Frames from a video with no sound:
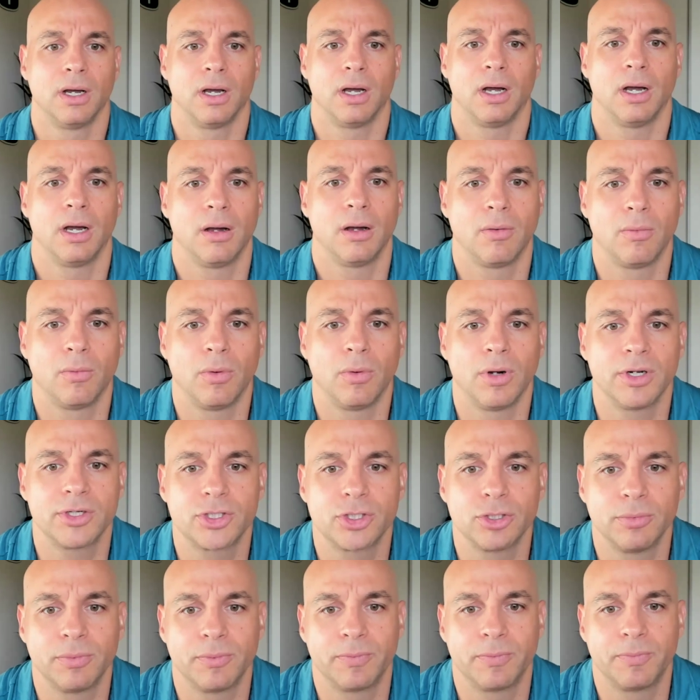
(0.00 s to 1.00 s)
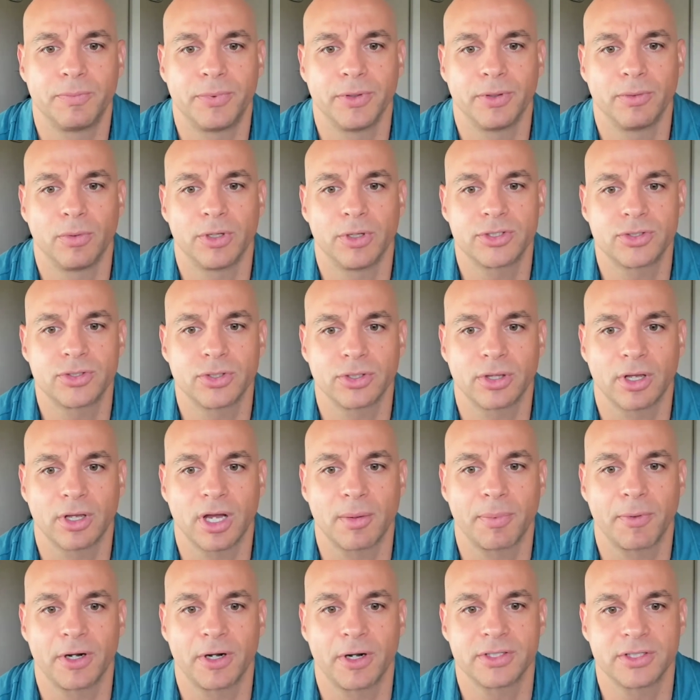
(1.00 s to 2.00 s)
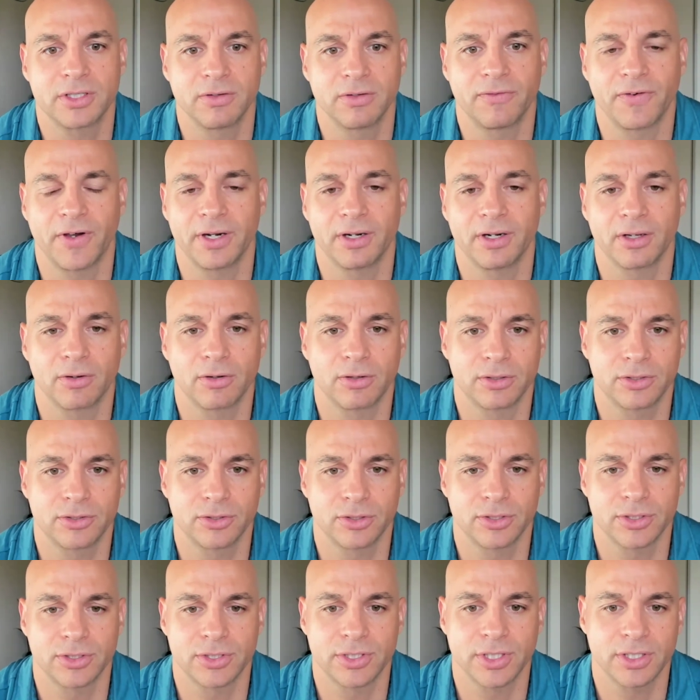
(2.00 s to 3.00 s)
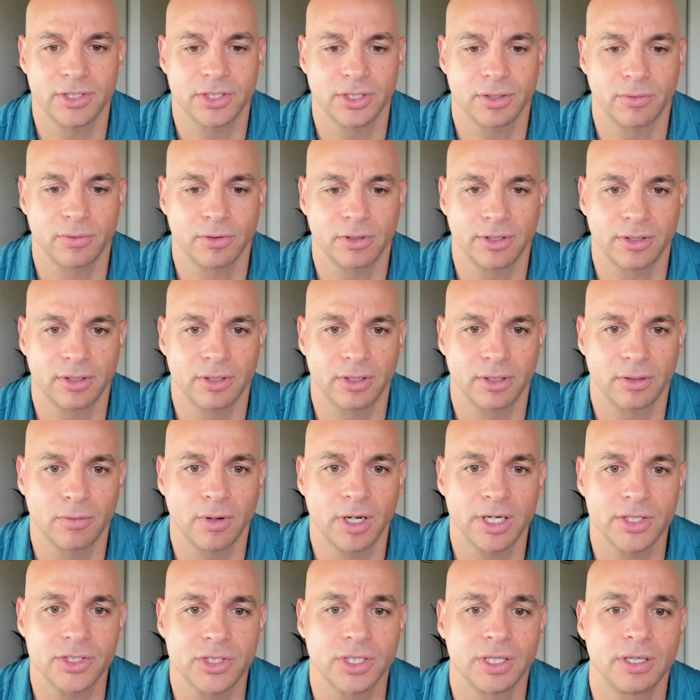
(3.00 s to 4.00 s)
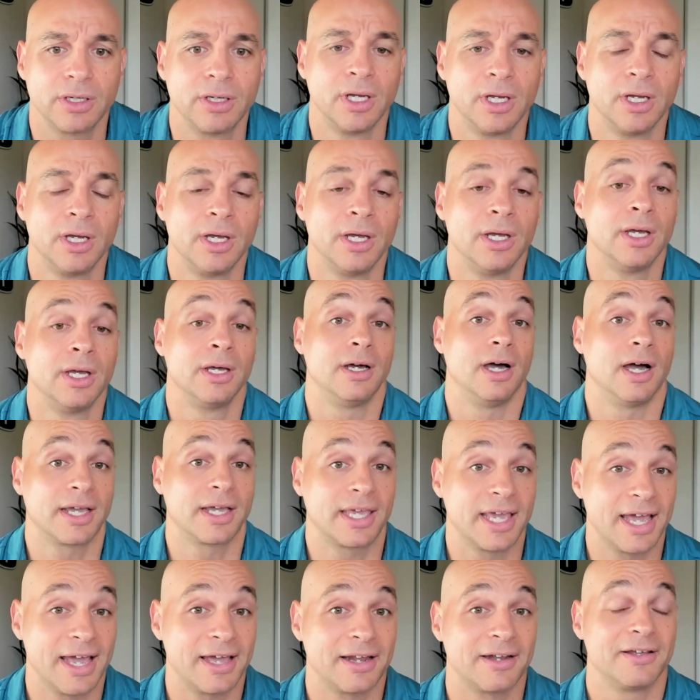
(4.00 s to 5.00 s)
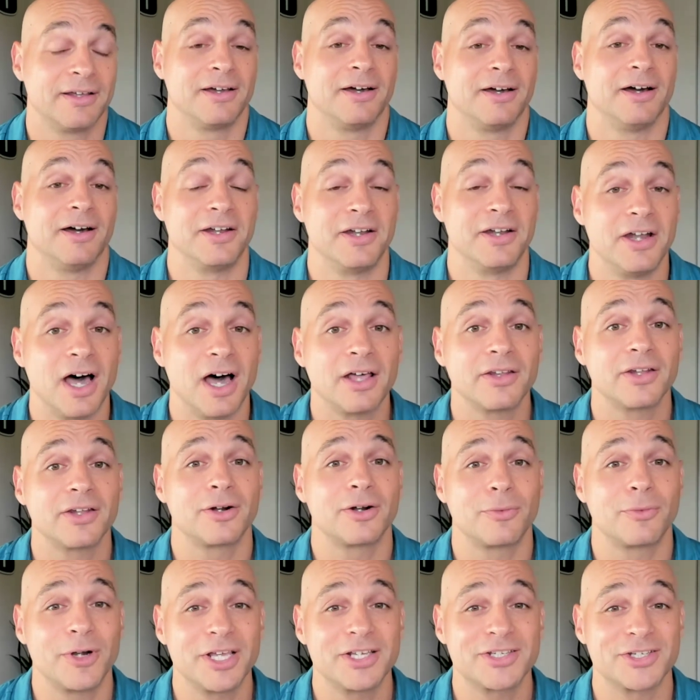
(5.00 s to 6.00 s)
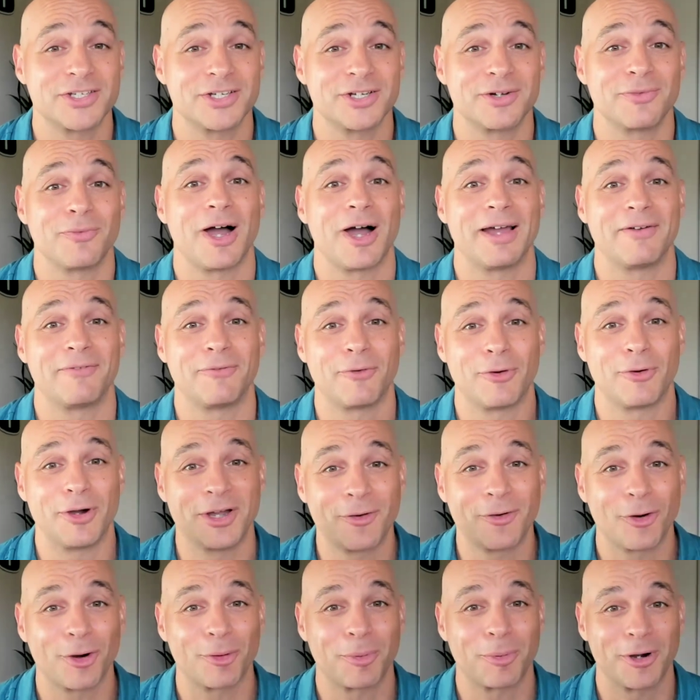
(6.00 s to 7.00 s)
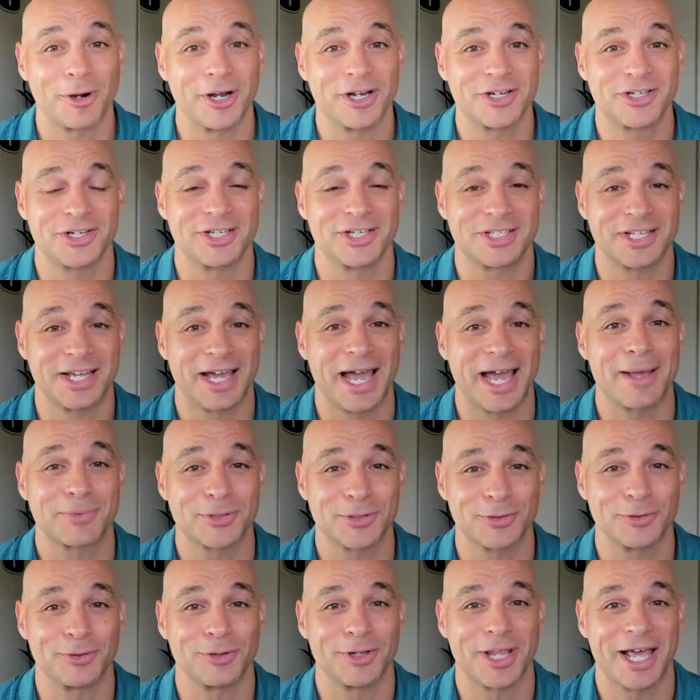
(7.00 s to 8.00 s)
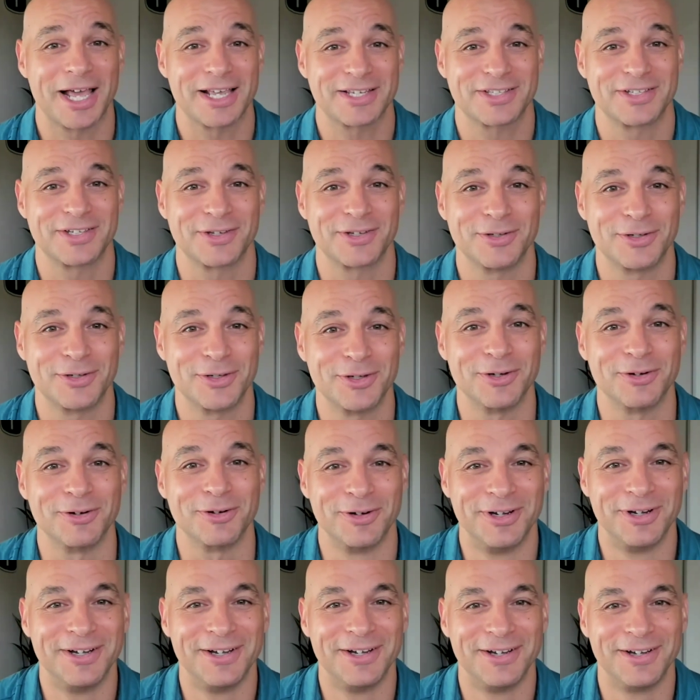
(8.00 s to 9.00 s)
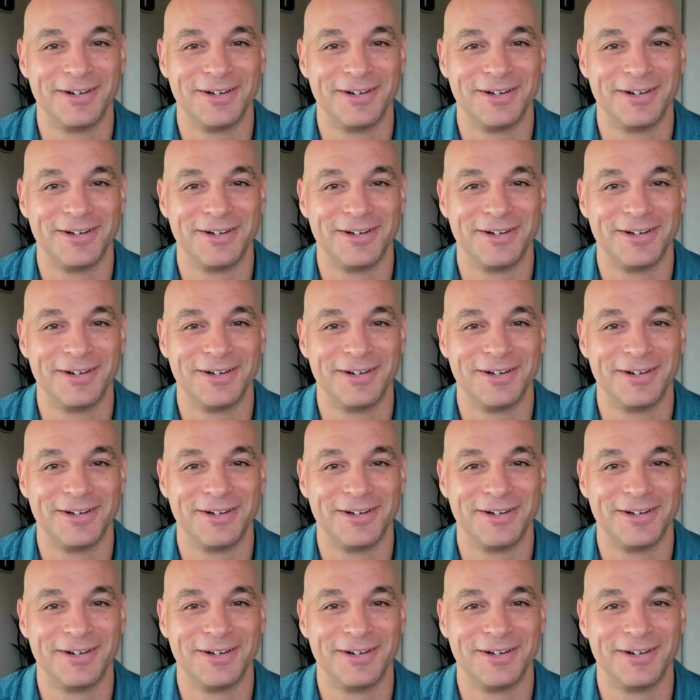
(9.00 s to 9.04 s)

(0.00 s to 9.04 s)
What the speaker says: What's your thought process of finding your jurisdiction? Really good question. Again, another reason why incorporation is the absolute last thing you do.